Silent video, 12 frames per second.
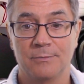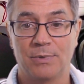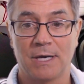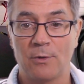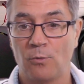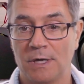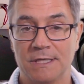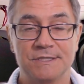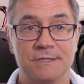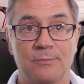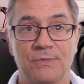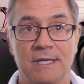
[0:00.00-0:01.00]
But I wanted
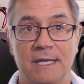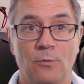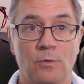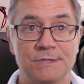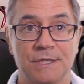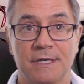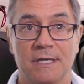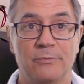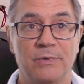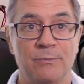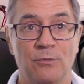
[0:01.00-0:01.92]
something that wasn't going to be